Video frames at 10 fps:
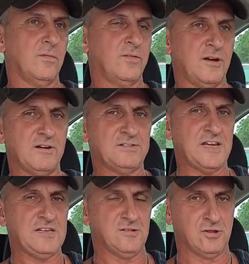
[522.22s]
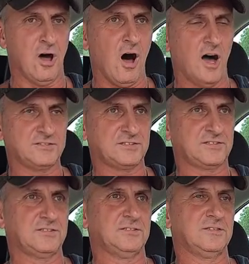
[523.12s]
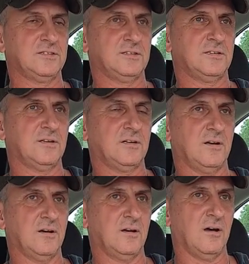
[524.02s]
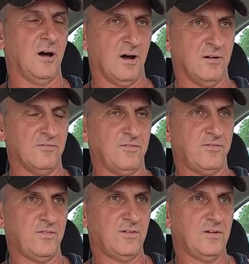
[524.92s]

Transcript: there is a loss of